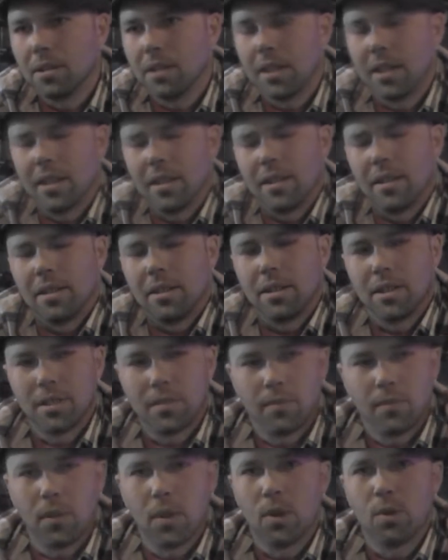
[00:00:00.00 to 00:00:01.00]
they, they
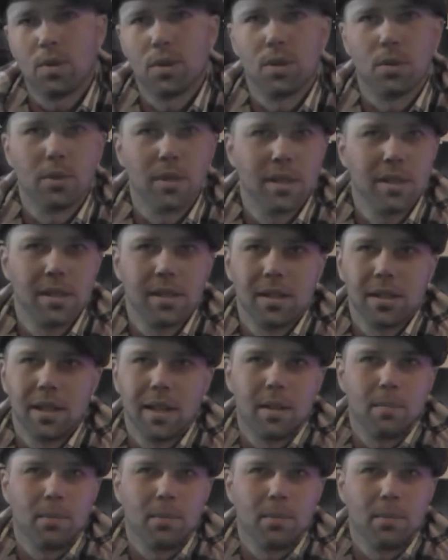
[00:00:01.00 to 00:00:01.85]
just flow so easily.